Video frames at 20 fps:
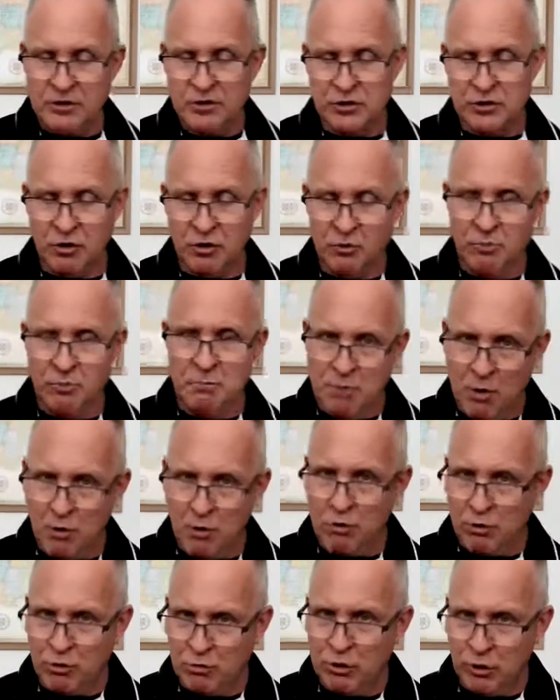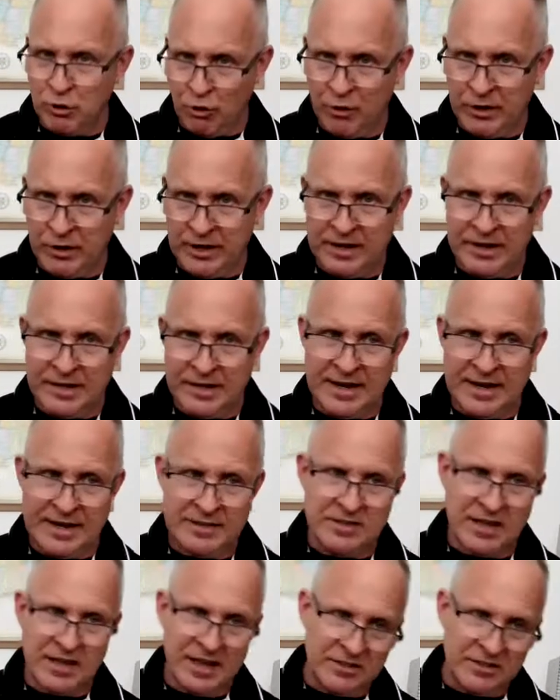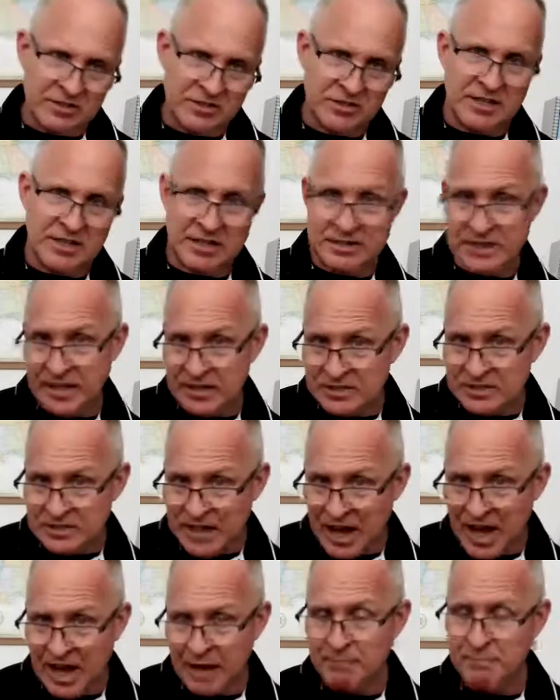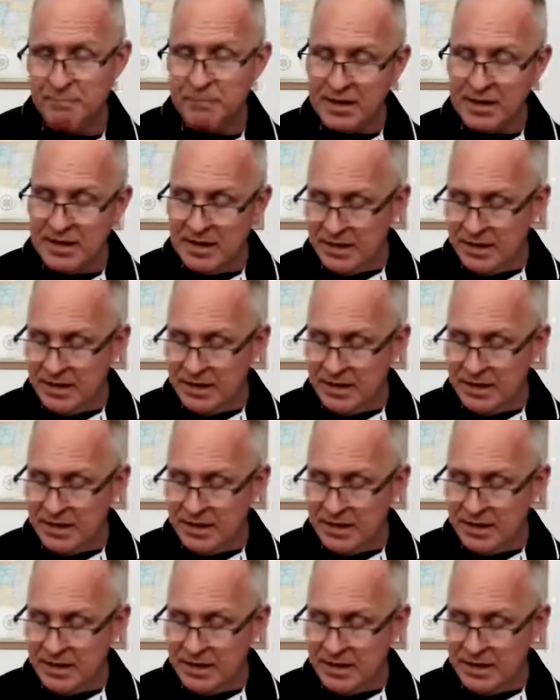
So motor learning, and that takes, that takes time.